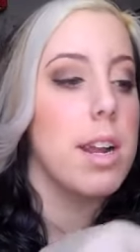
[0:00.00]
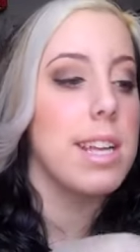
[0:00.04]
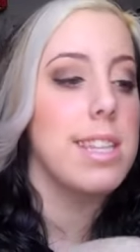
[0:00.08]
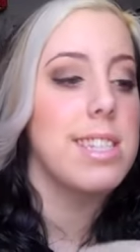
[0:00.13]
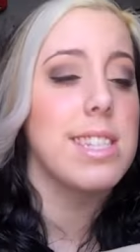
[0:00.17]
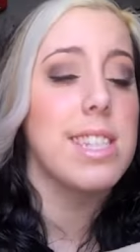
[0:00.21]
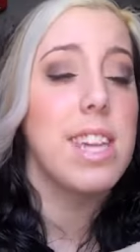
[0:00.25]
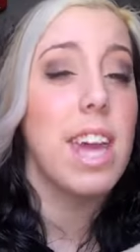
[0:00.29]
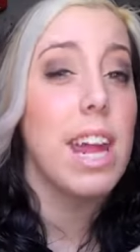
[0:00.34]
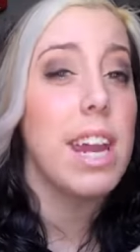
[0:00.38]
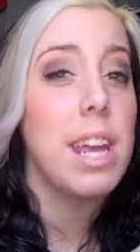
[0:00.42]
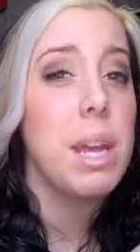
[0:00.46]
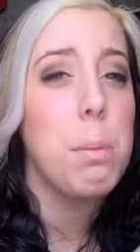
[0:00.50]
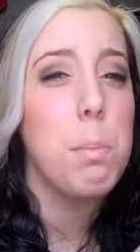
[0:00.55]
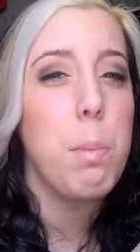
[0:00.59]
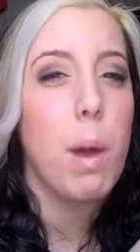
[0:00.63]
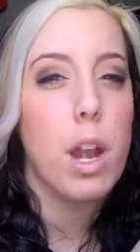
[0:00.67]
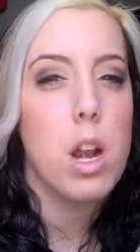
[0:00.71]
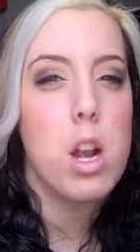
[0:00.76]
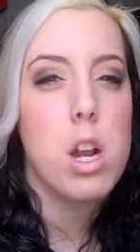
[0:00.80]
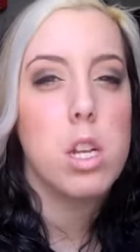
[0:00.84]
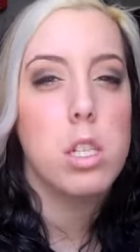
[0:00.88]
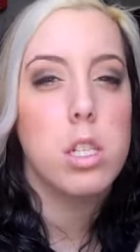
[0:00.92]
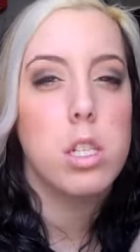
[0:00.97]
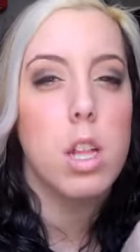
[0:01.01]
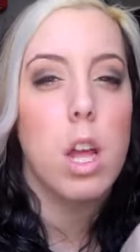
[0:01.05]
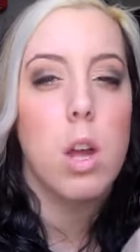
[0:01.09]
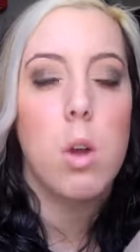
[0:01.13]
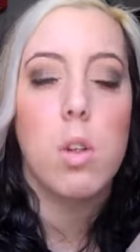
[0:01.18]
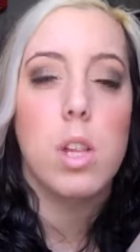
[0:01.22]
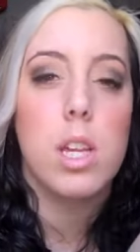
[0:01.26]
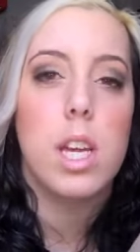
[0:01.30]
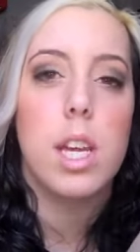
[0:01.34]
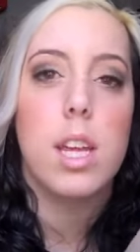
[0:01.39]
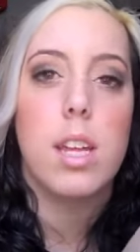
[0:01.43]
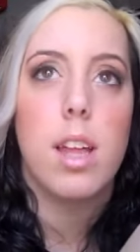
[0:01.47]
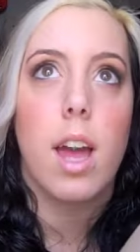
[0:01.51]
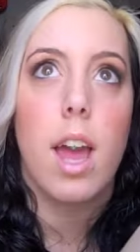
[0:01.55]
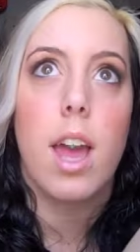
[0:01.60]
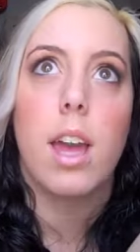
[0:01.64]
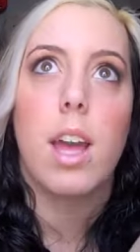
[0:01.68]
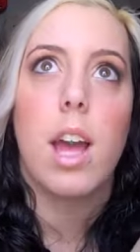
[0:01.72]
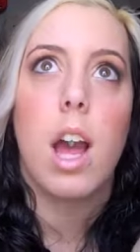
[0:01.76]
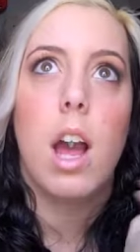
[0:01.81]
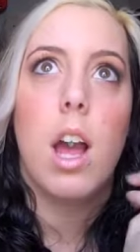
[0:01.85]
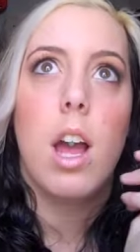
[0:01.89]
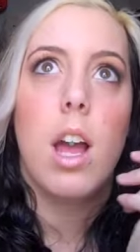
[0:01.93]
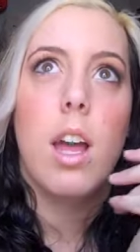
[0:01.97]
It's getting better slowly.
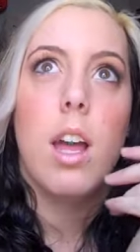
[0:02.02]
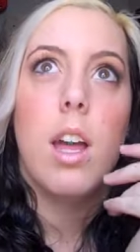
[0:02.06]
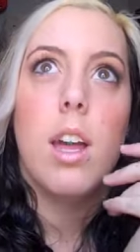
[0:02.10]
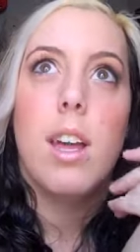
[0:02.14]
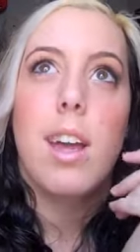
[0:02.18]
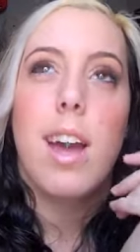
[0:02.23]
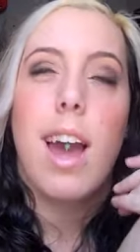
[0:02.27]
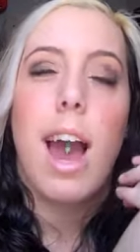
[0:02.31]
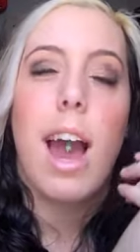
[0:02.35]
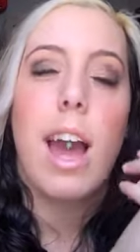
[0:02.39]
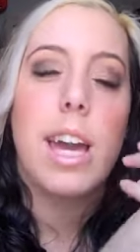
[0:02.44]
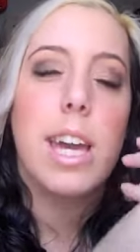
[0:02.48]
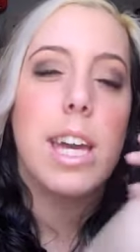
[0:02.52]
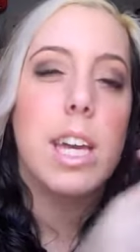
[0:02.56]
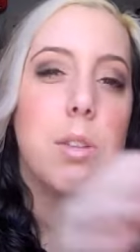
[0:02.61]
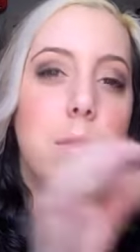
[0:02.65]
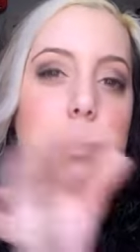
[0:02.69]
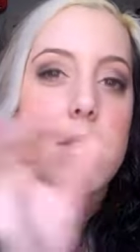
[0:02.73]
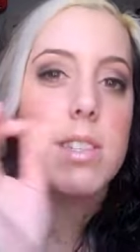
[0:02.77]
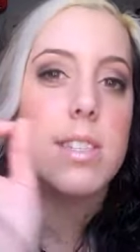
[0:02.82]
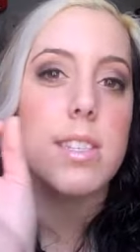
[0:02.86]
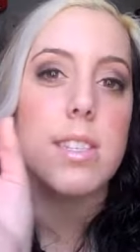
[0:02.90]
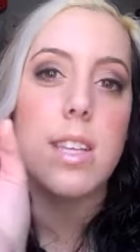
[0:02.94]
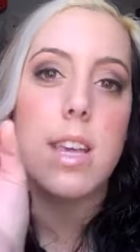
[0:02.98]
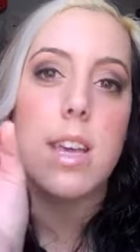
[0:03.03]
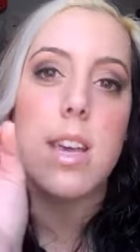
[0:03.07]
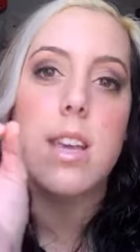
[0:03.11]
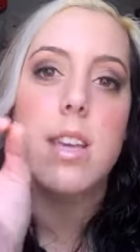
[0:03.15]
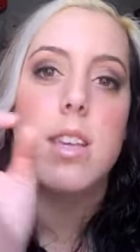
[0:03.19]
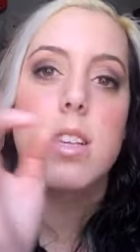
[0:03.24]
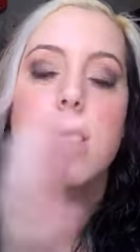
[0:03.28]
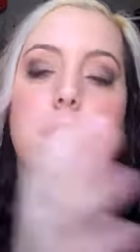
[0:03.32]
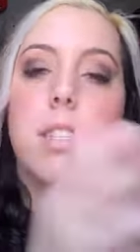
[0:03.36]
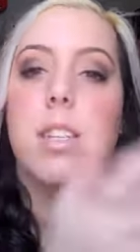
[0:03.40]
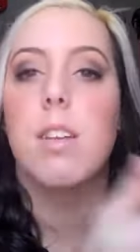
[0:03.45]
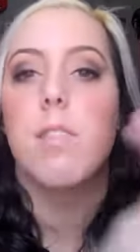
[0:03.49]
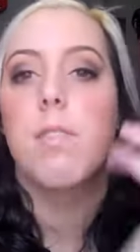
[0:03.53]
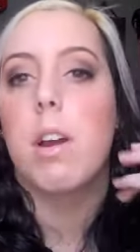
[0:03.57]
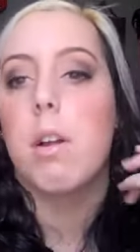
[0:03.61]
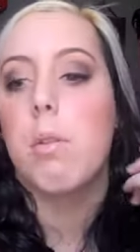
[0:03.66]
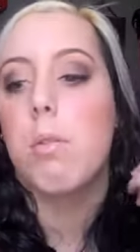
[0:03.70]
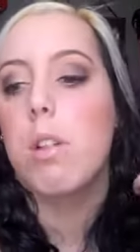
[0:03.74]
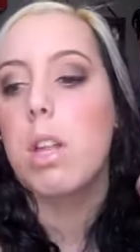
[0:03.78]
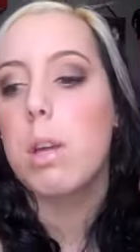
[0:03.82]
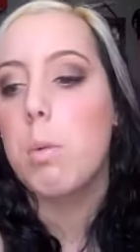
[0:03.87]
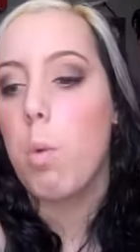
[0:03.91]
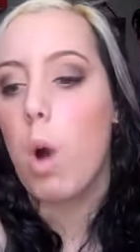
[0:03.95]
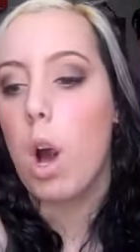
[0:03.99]
Like I can resist if I
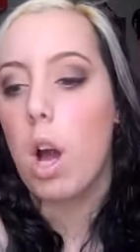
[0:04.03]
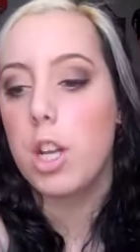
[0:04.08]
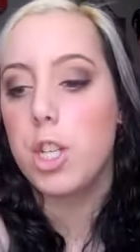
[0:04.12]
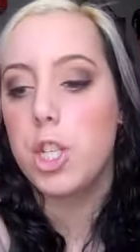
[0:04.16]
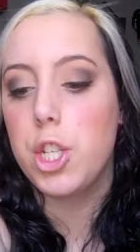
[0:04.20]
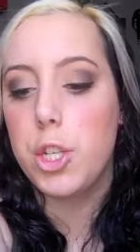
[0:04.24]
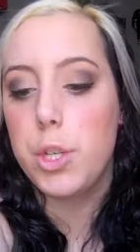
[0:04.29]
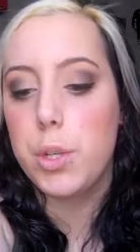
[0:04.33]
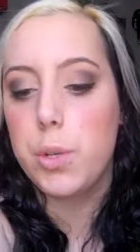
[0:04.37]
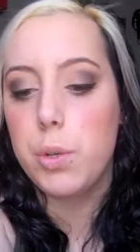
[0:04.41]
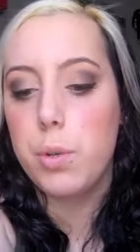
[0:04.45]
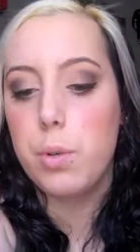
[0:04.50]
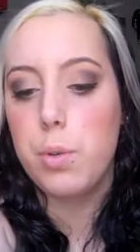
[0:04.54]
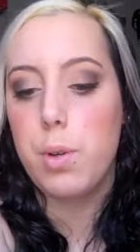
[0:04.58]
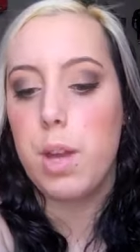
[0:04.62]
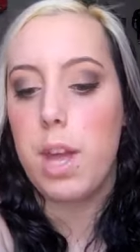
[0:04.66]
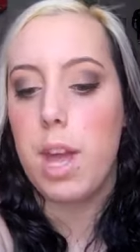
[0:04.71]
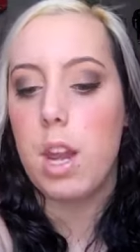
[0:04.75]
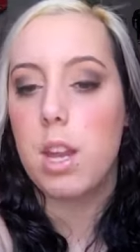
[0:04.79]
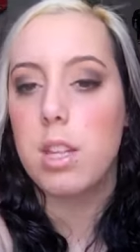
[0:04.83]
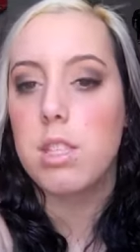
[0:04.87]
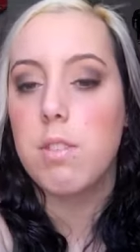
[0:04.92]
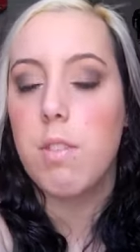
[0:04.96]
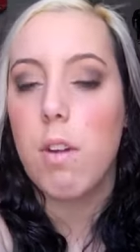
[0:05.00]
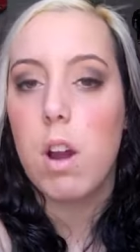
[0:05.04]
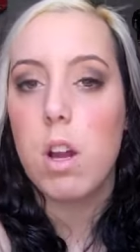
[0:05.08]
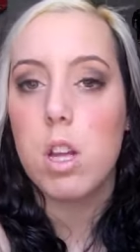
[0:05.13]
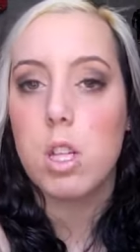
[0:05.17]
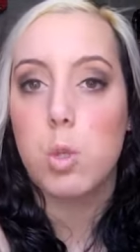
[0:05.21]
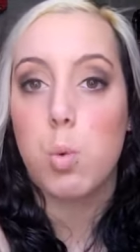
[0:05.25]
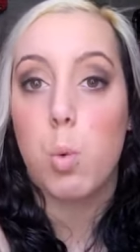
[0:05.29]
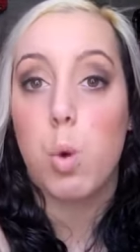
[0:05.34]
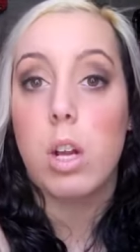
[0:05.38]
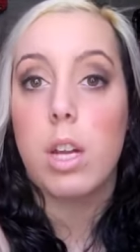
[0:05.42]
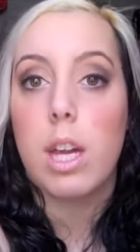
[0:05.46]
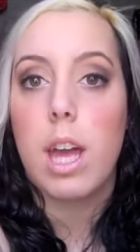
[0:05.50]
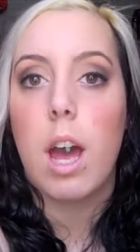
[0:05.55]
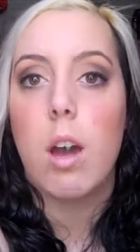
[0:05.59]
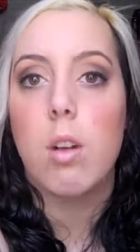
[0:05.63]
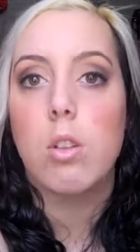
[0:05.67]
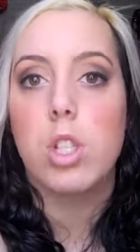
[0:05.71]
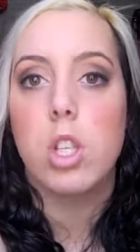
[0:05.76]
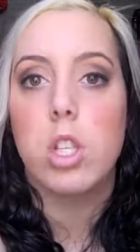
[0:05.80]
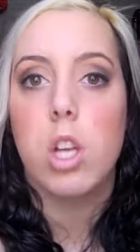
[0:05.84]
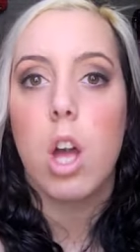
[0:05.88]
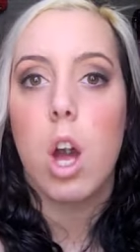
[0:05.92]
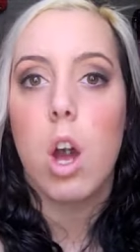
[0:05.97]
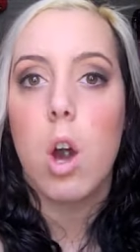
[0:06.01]
really want to. And as far as
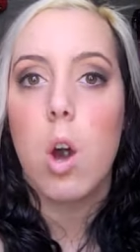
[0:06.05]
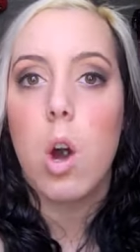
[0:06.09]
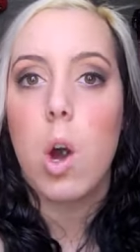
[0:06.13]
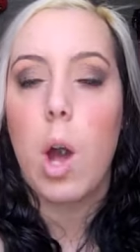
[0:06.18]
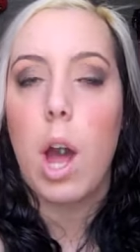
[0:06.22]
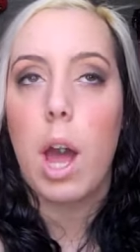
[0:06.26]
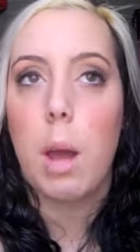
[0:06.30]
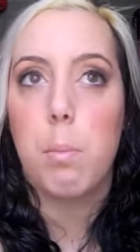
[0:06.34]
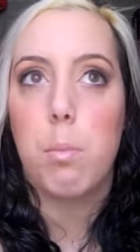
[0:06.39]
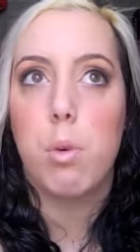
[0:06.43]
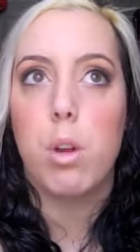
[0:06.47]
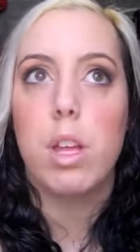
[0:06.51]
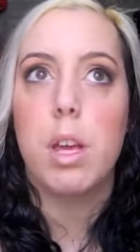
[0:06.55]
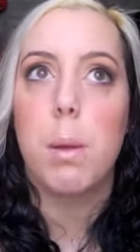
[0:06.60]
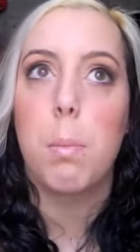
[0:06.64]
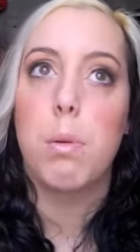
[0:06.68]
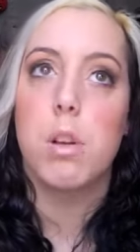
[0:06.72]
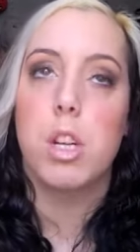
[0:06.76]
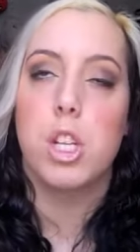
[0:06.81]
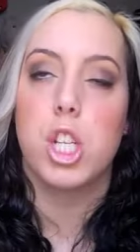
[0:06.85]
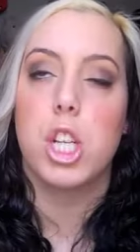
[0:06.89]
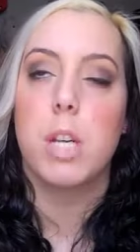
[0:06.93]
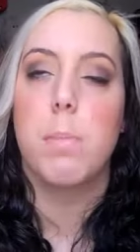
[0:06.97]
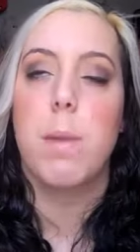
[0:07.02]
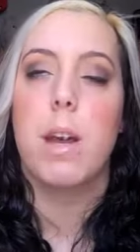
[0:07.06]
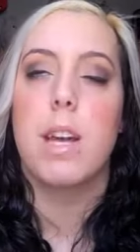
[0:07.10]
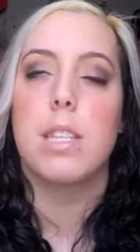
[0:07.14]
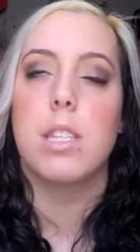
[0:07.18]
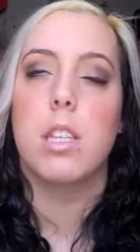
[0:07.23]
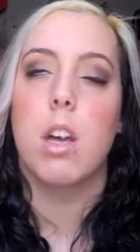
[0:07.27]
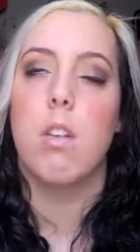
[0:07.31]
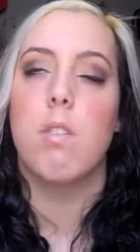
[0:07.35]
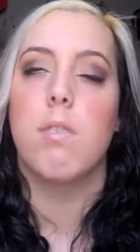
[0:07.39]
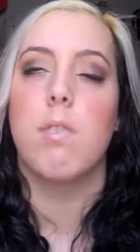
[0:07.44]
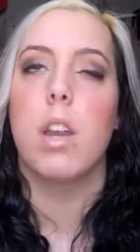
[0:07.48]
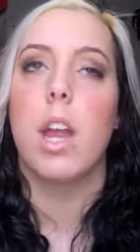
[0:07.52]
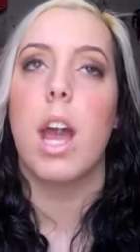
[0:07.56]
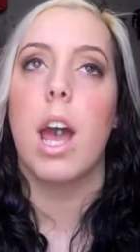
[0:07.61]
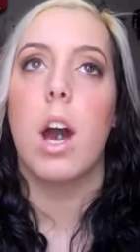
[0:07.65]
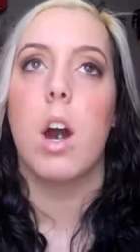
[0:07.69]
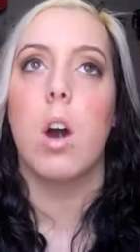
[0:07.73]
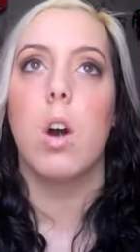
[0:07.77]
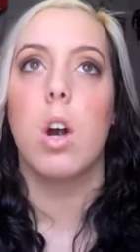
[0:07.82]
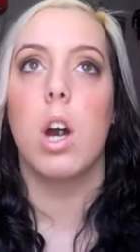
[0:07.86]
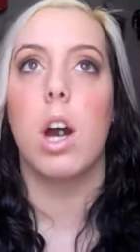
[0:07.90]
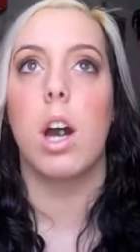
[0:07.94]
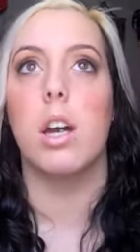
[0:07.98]
workouts go, I'm really pushing myself now.